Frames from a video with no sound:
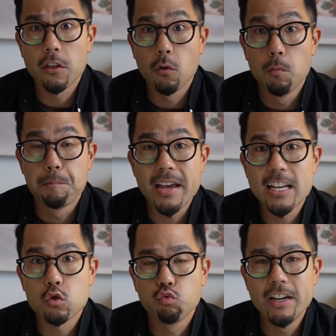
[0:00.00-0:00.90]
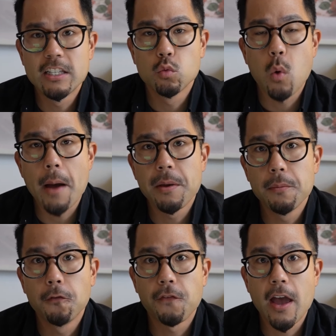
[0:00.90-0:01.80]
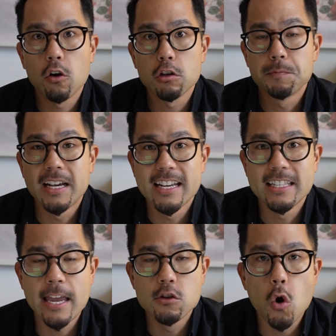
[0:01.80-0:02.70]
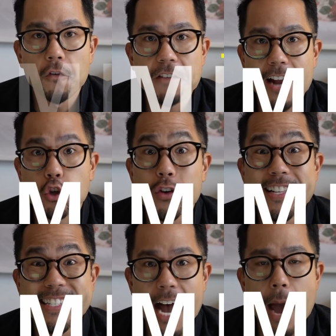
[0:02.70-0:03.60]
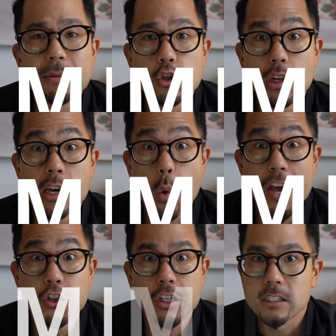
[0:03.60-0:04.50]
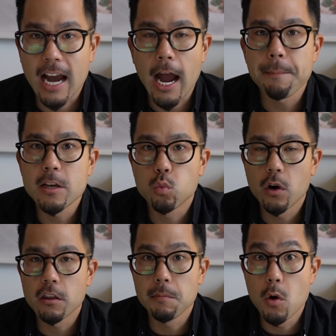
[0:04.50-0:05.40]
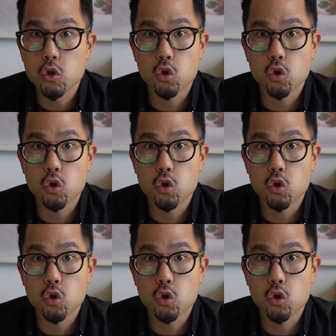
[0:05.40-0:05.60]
the biggest reasons why people fail is because they don't factor in time into the equation. Time is one of the most